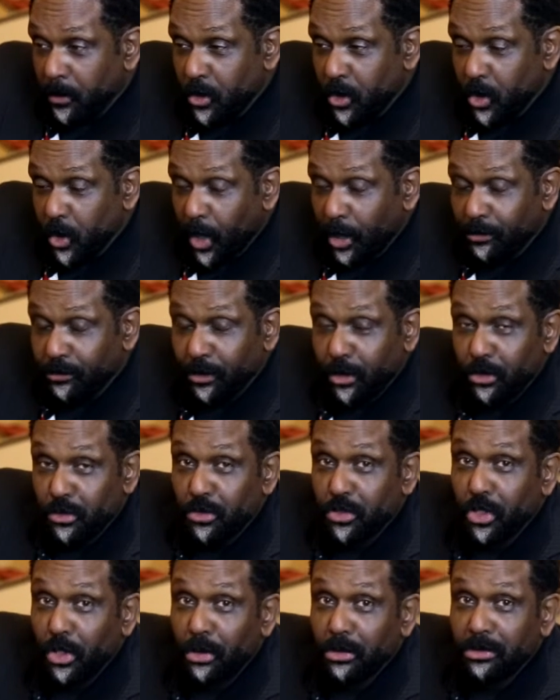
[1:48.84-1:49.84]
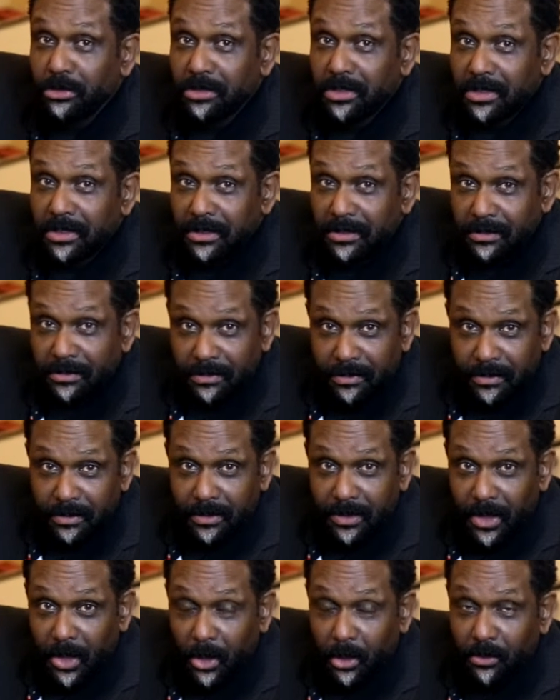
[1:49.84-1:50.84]
You know, our first church uh,
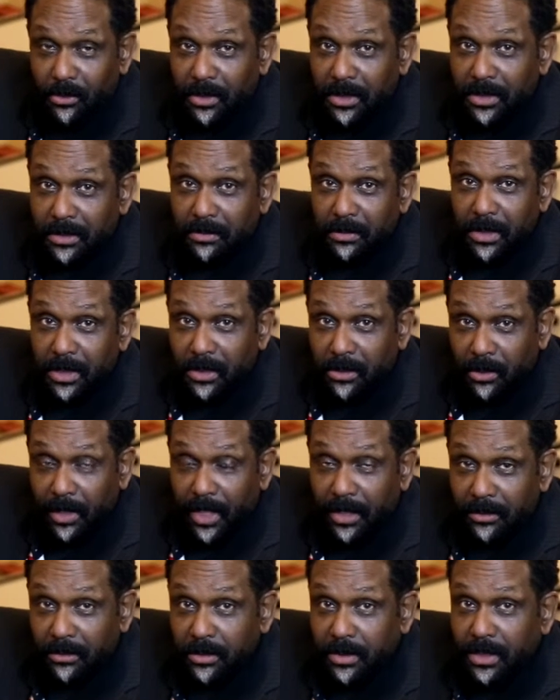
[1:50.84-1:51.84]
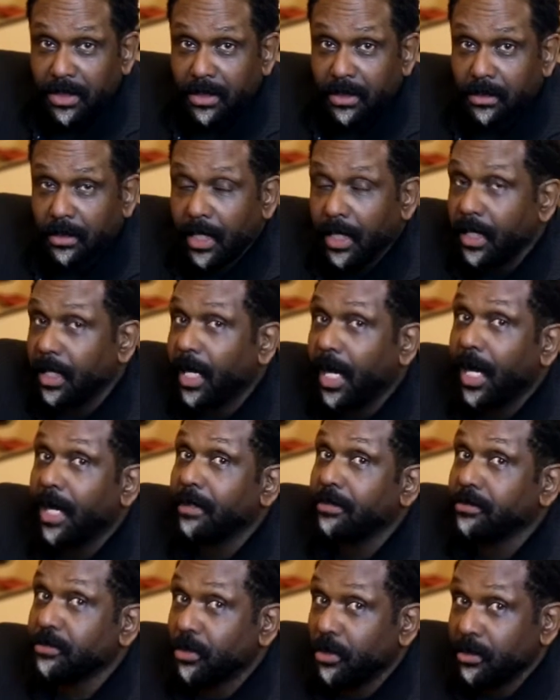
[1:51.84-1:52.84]
over at Pequet, we just thank
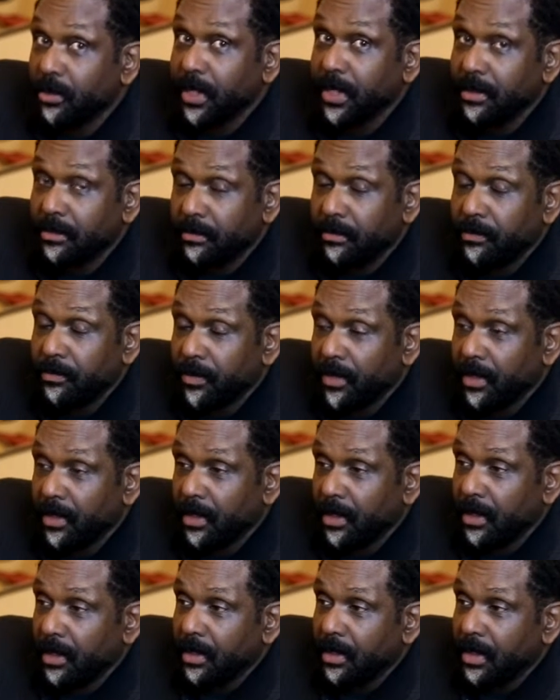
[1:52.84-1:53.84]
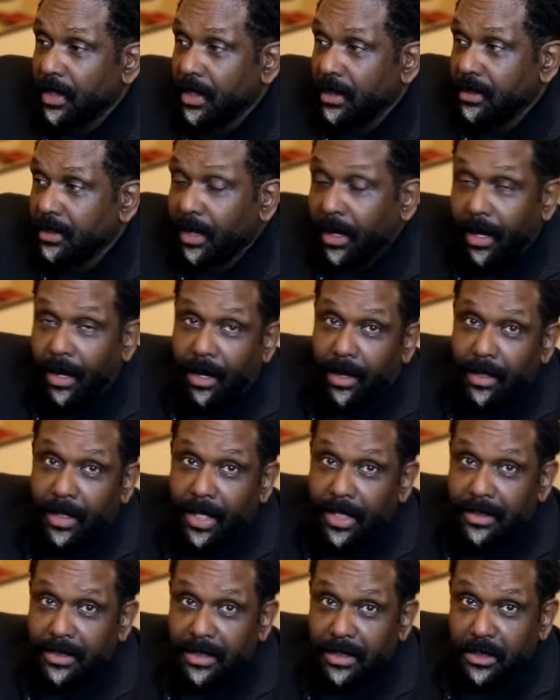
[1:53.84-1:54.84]
God for it and God
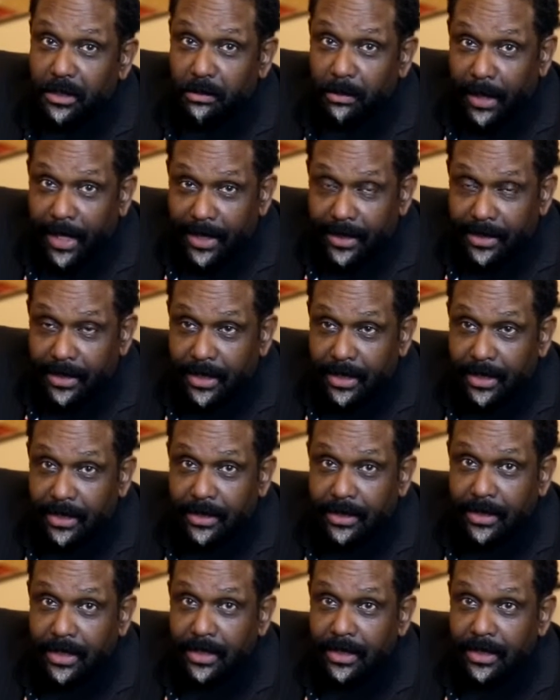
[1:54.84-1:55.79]
has expanded us.